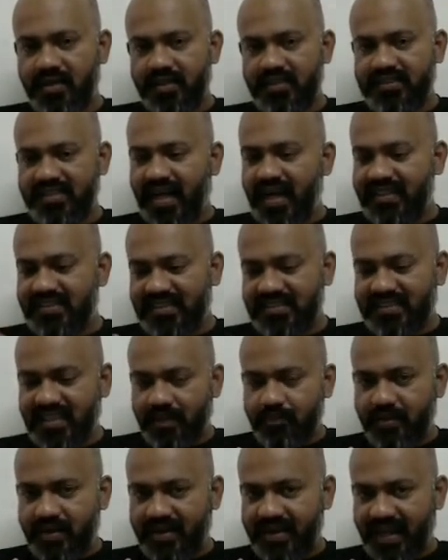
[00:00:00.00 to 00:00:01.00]
Charges
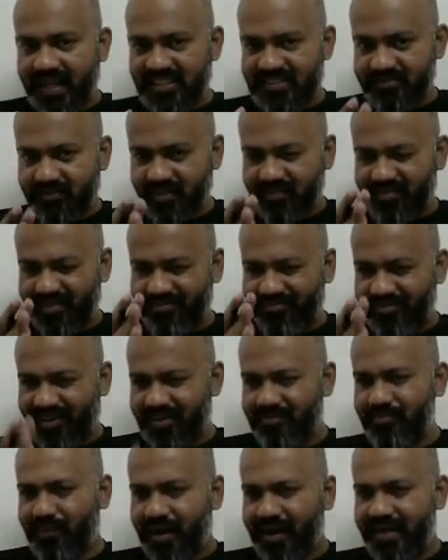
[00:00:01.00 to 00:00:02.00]
can be transferred from
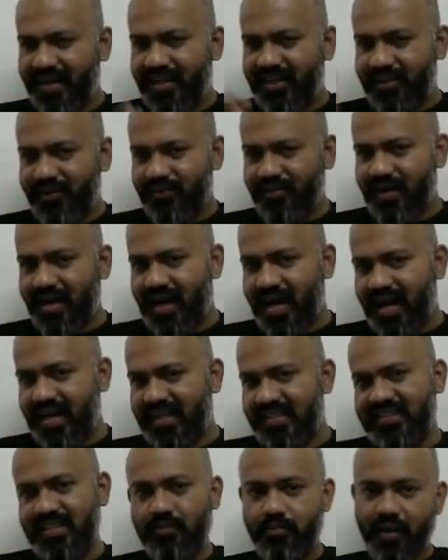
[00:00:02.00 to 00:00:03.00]
one body to
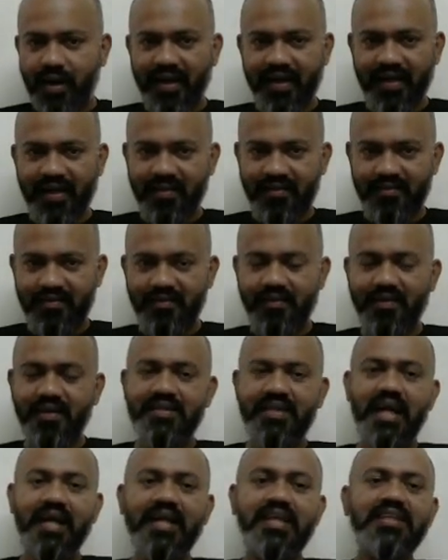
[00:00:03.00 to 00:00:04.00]
another body. Okay,
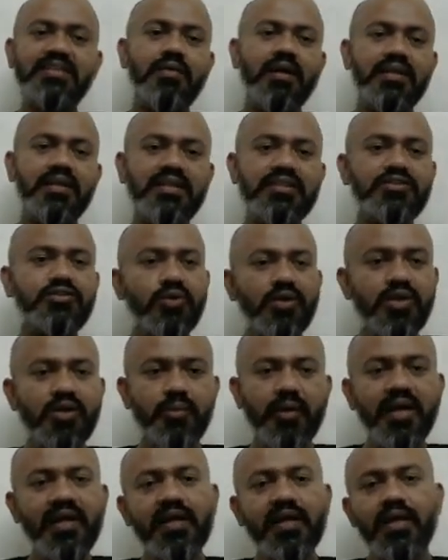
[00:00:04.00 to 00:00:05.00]
that is what is told
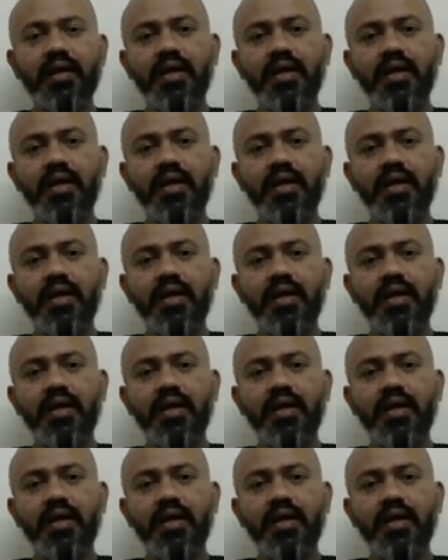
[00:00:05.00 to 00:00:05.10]
by